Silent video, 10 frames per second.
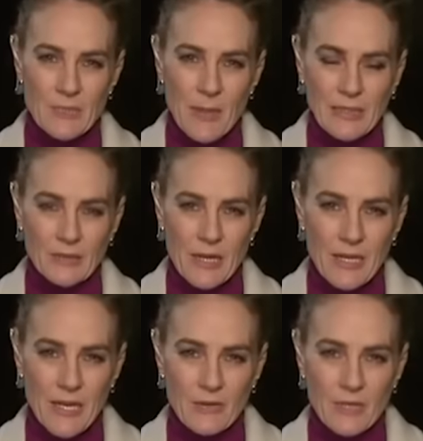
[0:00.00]
the Ballarat
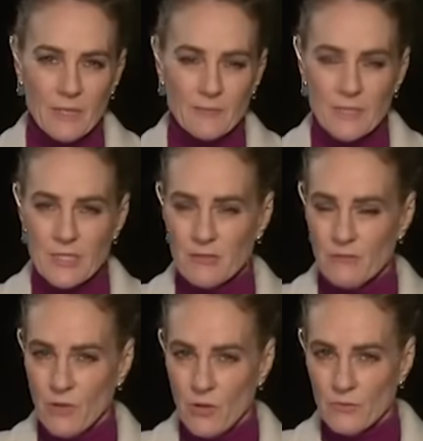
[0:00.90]
area. This
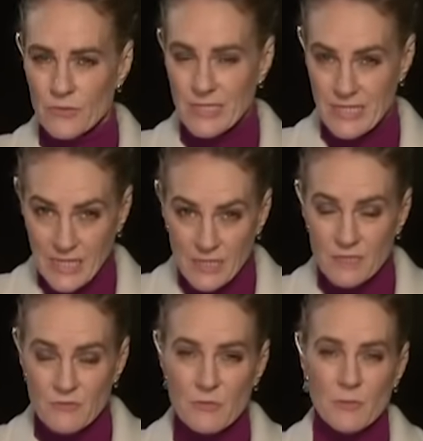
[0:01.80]
involved
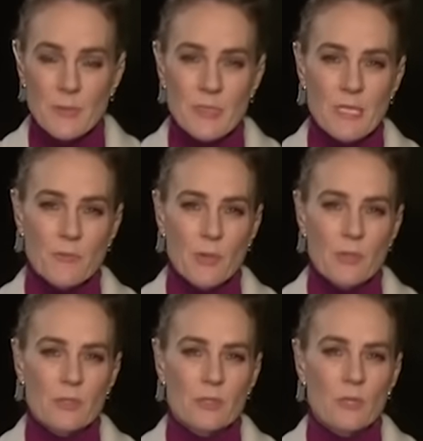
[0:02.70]
detectives from the Missing
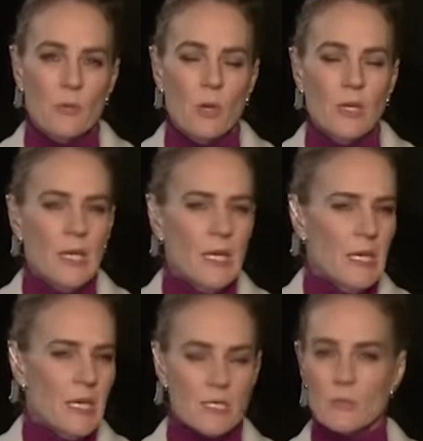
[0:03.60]
Persons Squad
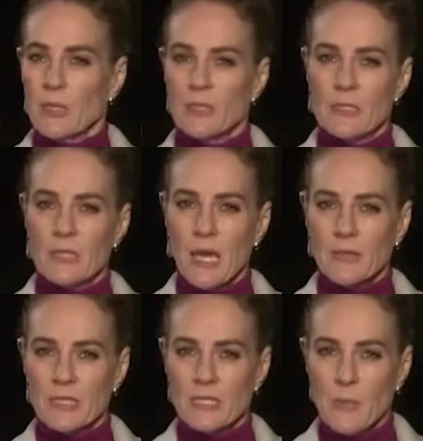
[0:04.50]
as well as
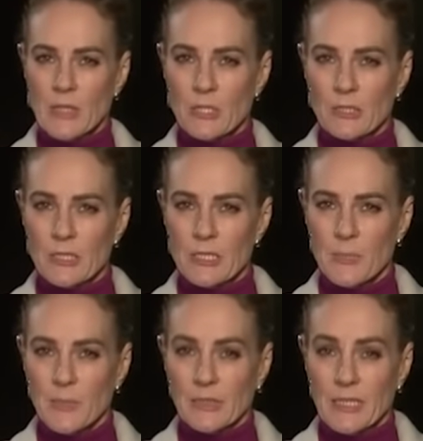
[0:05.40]
other
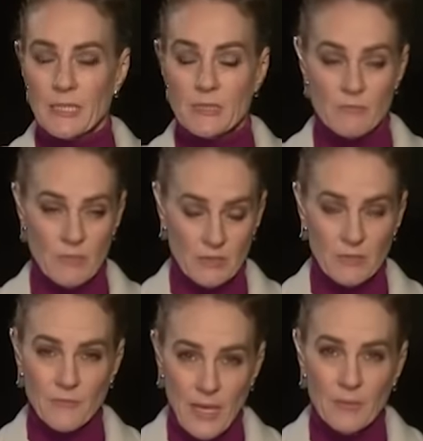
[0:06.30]
specialist police.
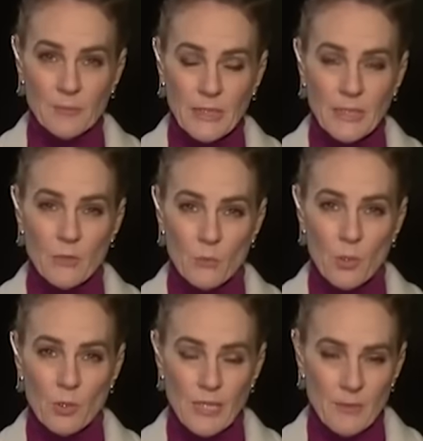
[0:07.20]
The family
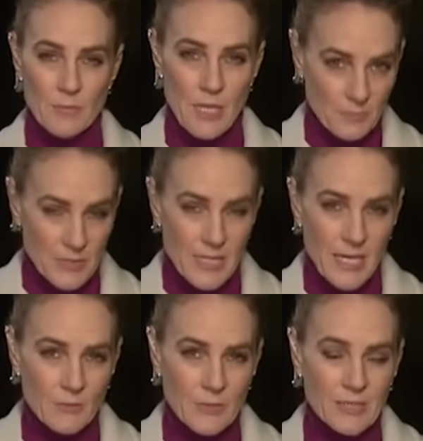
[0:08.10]
were kept up to
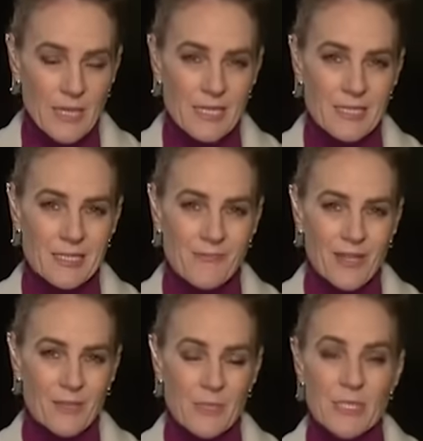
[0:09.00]
date with the latest
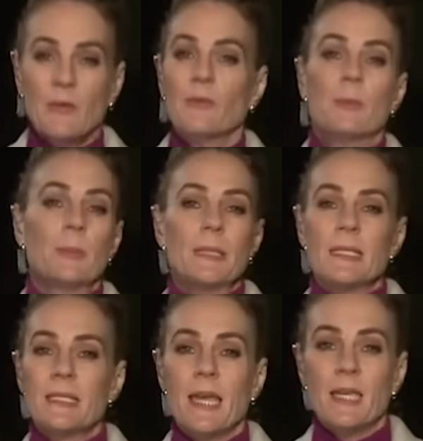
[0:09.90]
developments. However,
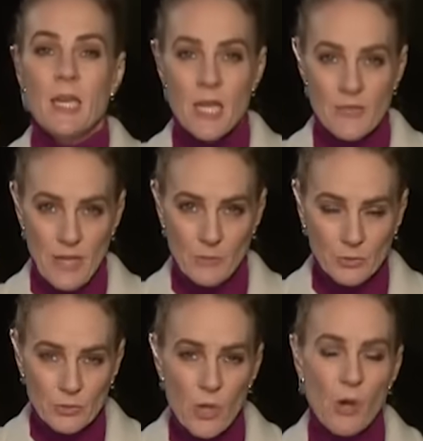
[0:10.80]
police say they
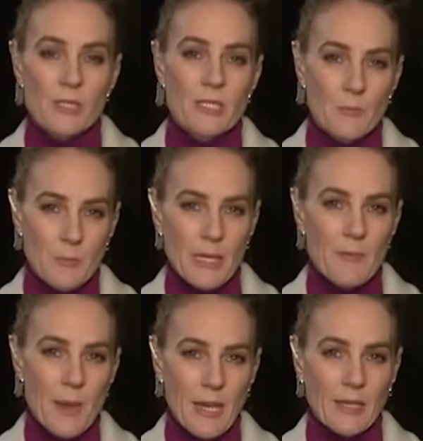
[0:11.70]
will not be
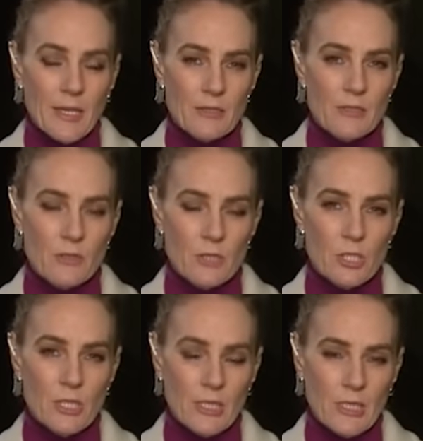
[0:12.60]
back out
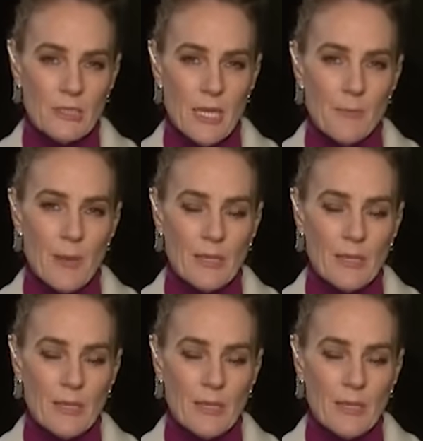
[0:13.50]
searching in that